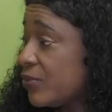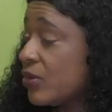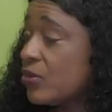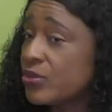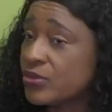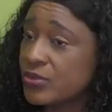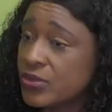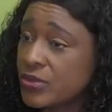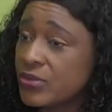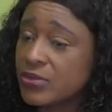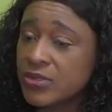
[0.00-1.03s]
We go to
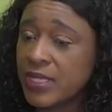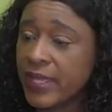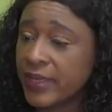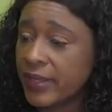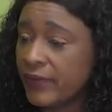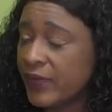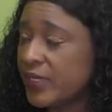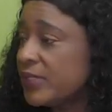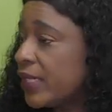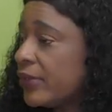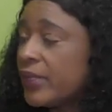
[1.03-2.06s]
schools like
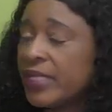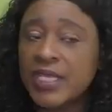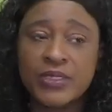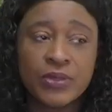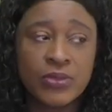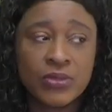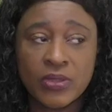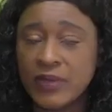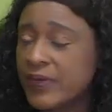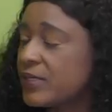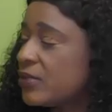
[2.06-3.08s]
Fanshawe College. We go to
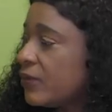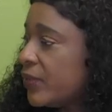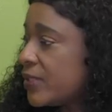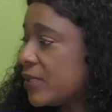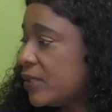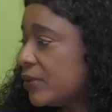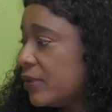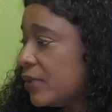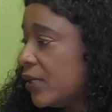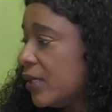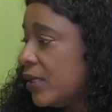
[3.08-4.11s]
University of Western
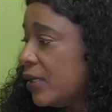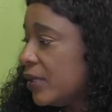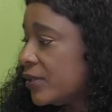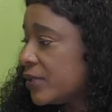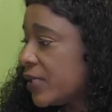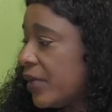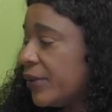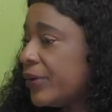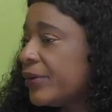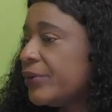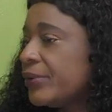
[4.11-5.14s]

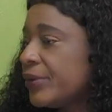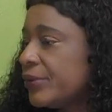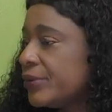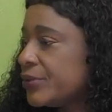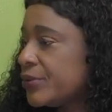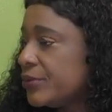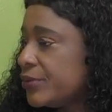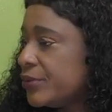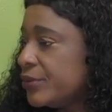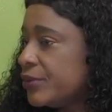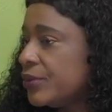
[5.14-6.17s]
Ontario. We go
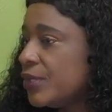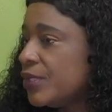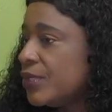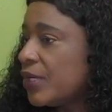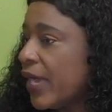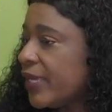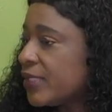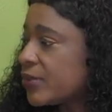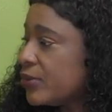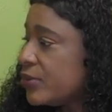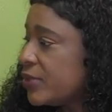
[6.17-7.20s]
to high
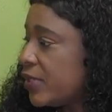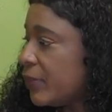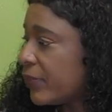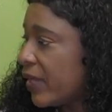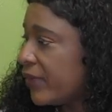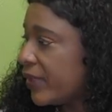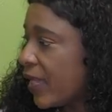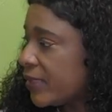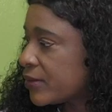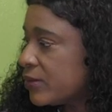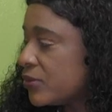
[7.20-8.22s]
schools, the private
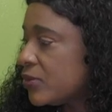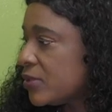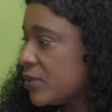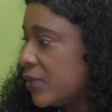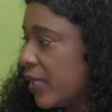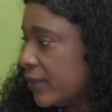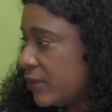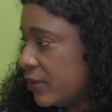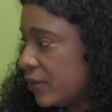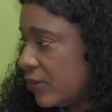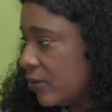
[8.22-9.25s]
high schools that
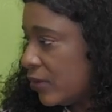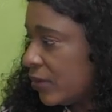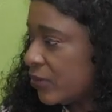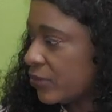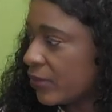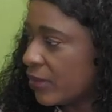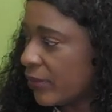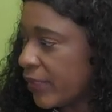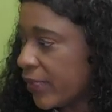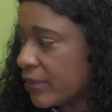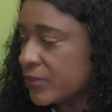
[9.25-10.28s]
the children
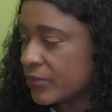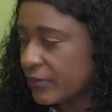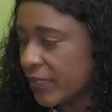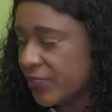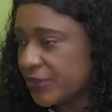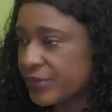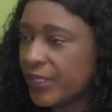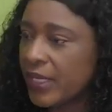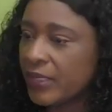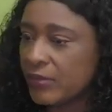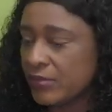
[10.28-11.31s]
normally comes from
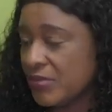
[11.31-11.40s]
Nigeria.